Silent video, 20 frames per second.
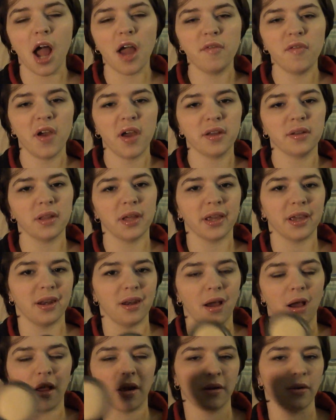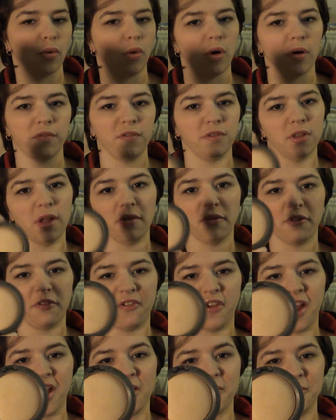I've had like an on-off love
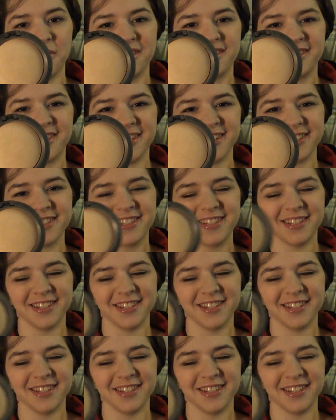affair with this.